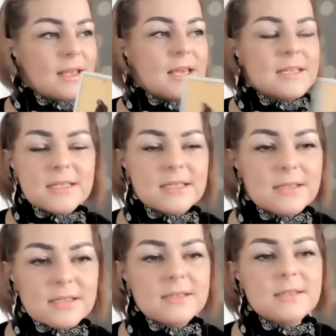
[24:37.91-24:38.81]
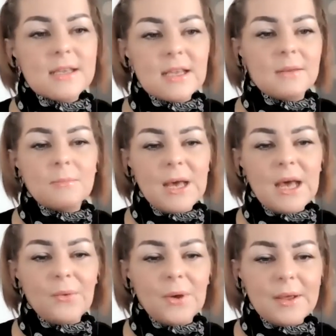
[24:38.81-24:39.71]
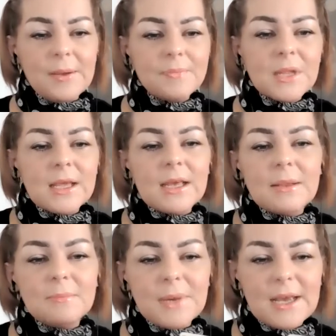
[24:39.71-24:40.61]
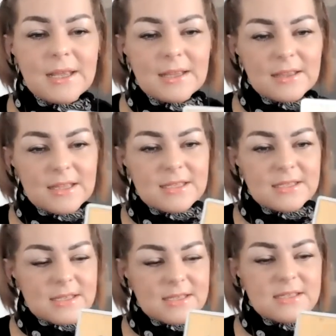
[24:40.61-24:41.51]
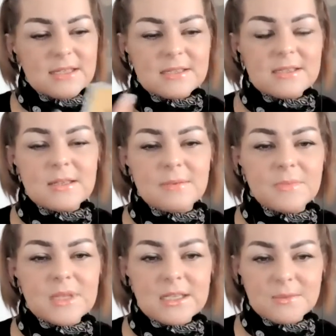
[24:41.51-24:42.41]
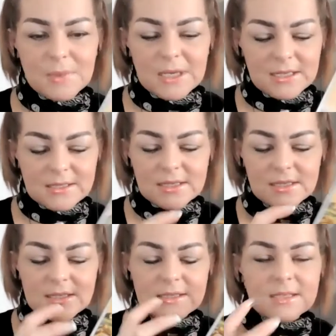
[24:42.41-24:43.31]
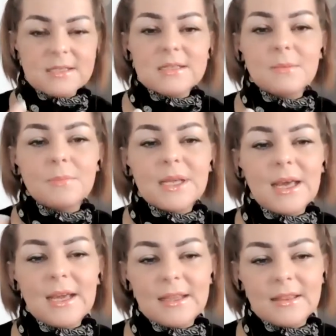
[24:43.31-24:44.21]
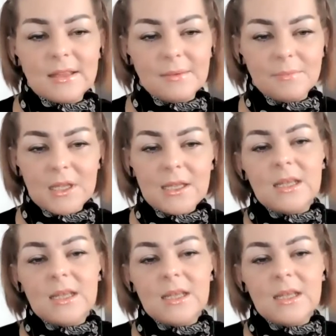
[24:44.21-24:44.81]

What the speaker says: idiots in power and by this system, these beings and this system behind them.